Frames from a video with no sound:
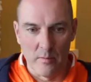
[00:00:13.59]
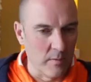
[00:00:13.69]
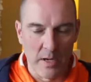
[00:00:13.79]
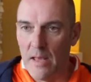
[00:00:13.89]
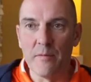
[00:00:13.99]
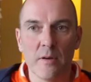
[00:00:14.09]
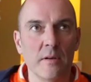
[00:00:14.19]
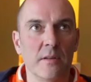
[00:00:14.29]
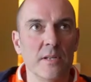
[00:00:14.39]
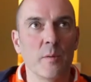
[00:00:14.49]
whatever
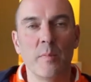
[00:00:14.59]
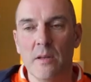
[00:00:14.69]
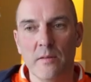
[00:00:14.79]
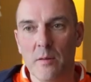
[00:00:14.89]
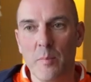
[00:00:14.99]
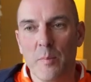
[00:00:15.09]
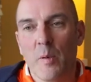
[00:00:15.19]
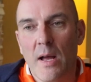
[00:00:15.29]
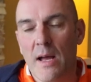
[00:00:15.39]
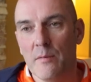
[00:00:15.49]
disability
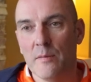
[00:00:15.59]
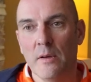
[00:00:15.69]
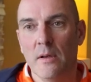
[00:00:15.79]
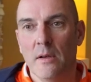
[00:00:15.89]
people have.